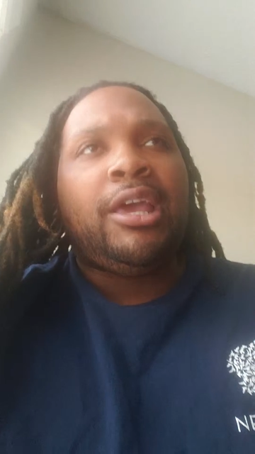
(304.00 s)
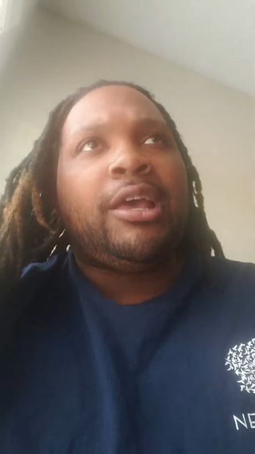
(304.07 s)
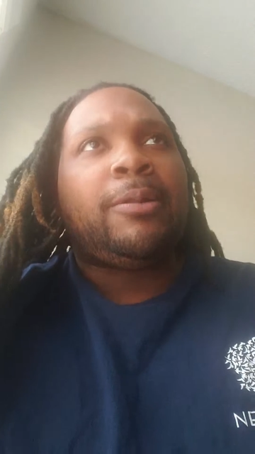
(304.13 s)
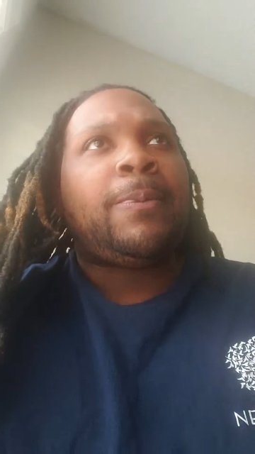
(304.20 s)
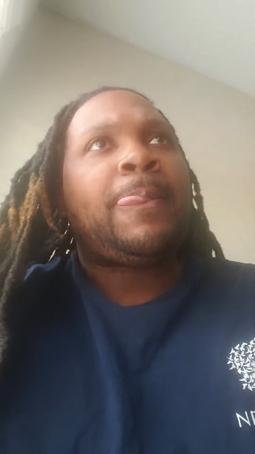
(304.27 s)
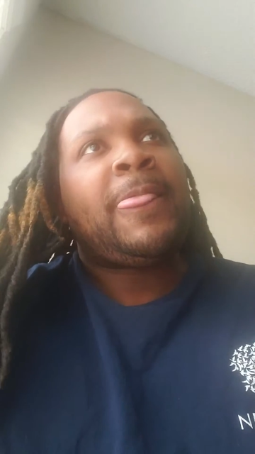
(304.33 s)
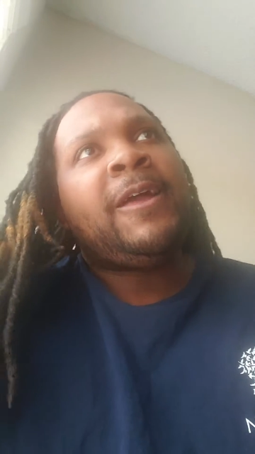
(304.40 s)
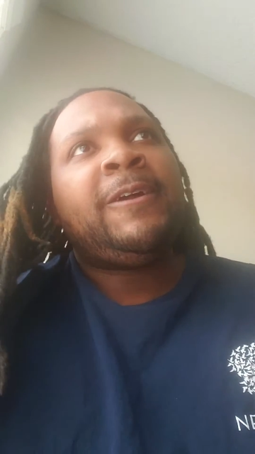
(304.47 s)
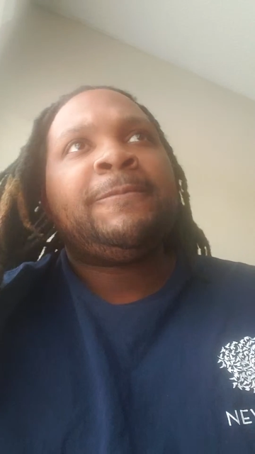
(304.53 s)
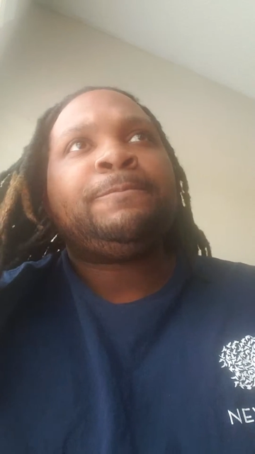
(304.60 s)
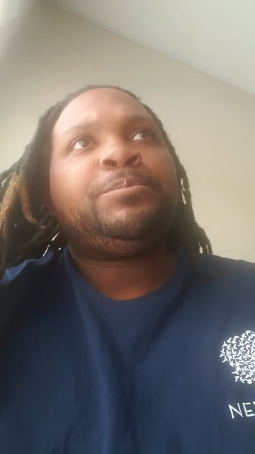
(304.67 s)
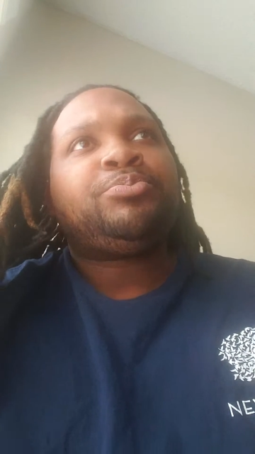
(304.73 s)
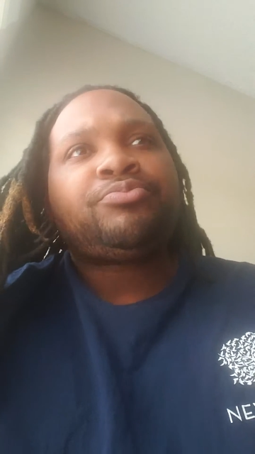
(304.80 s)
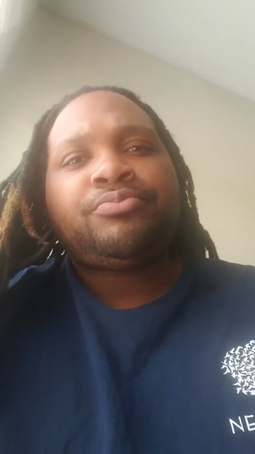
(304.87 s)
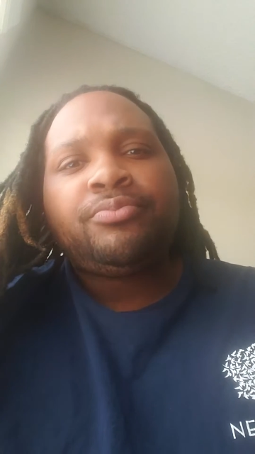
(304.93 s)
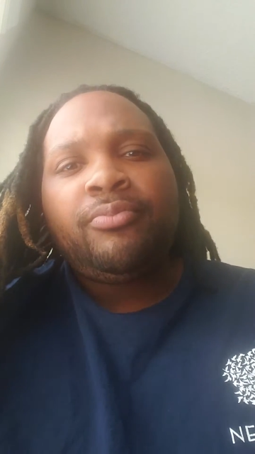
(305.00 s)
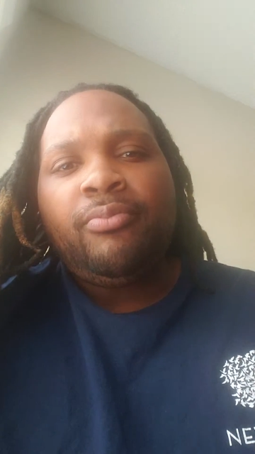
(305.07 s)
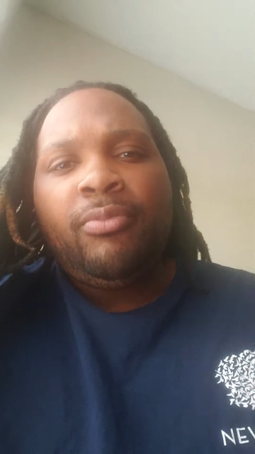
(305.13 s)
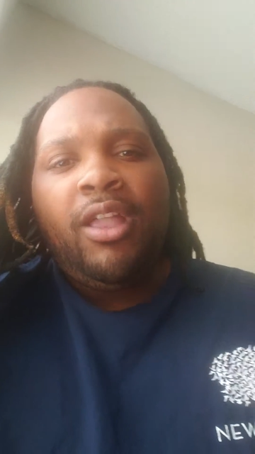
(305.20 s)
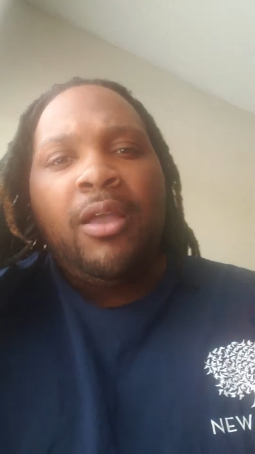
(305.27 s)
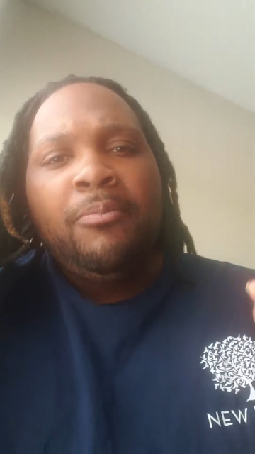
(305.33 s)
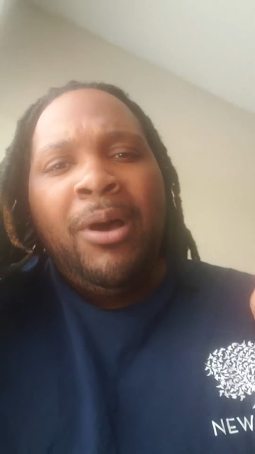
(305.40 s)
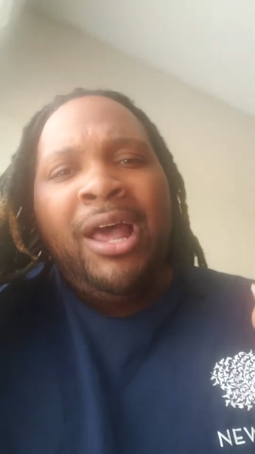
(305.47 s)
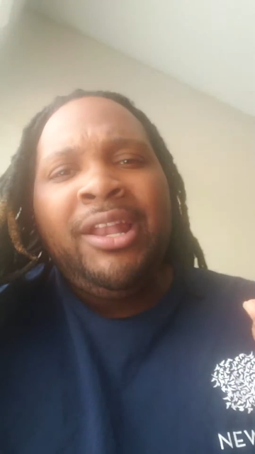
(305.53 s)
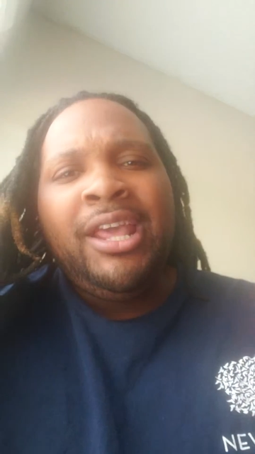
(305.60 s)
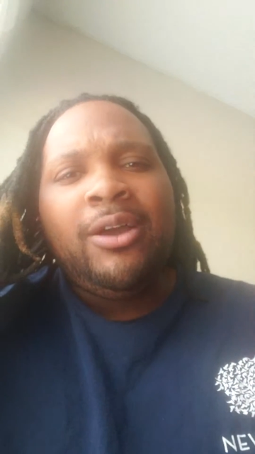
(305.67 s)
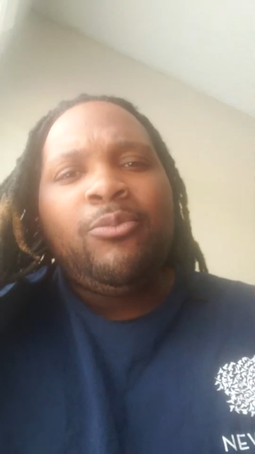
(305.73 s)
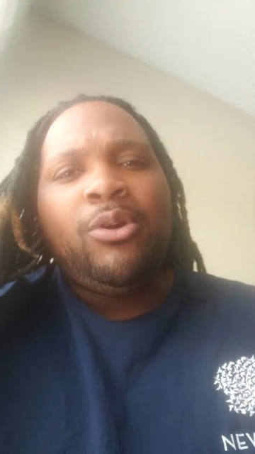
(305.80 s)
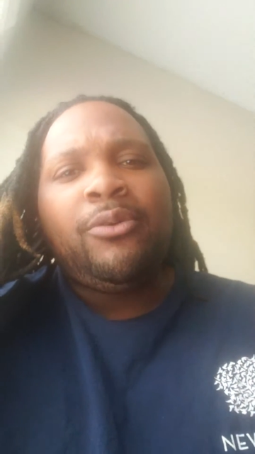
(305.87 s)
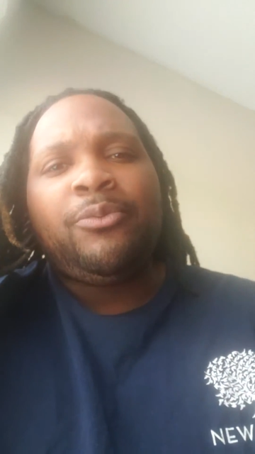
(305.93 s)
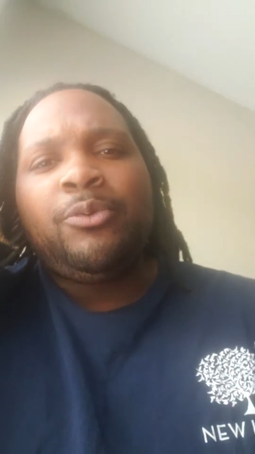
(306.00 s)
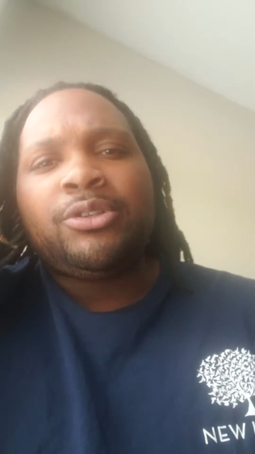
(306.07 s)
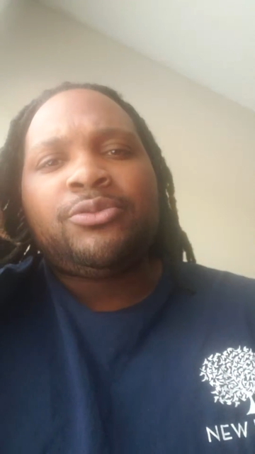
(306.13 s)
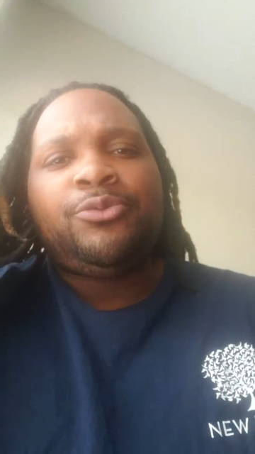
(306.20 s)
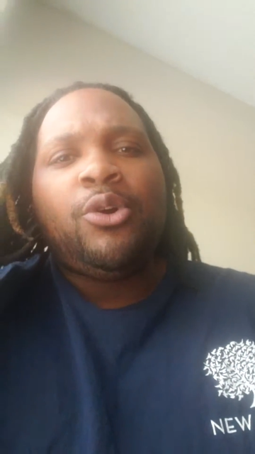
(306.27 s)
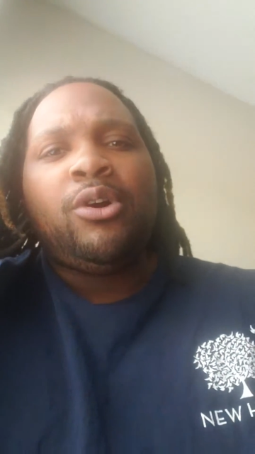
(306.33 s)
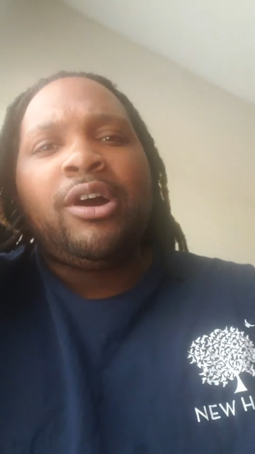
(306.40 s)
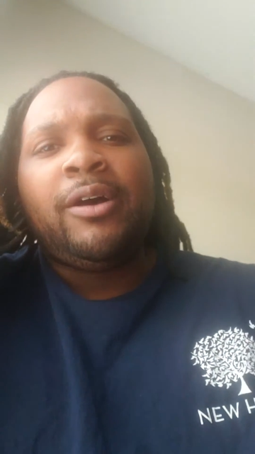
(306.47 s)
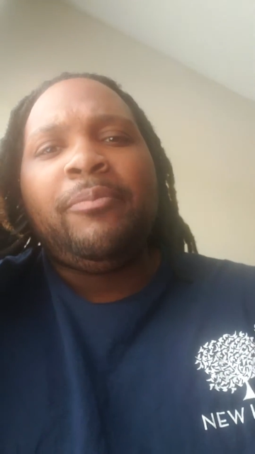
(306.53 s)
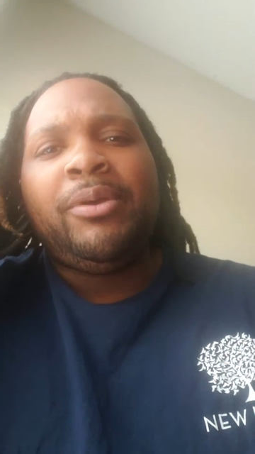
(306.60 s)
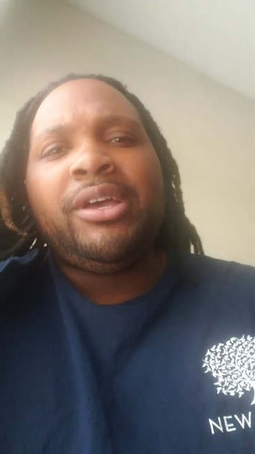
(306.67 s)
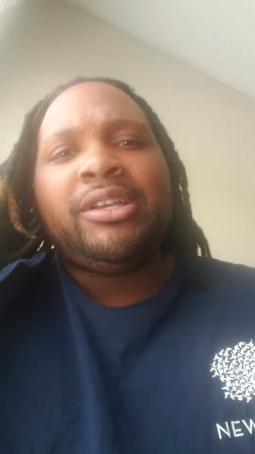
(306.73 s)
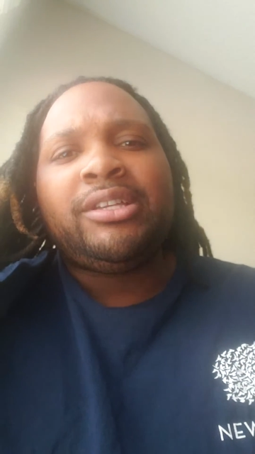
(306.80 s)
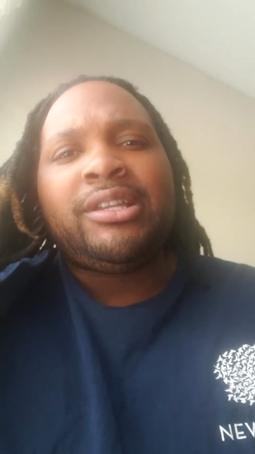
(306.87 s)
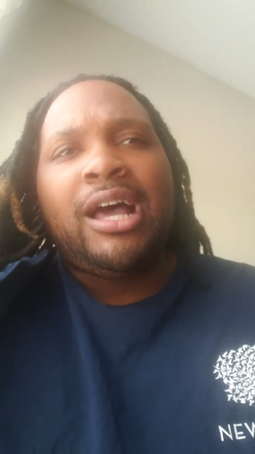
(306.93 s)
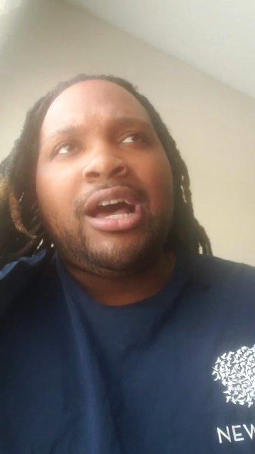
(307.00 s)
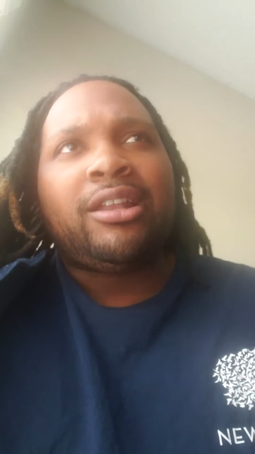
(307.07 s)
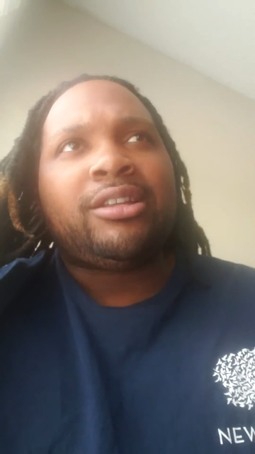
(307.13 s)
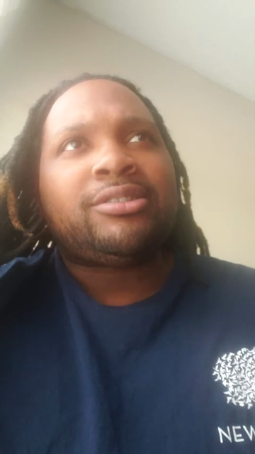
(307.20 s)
and my net worth was for $1 billion,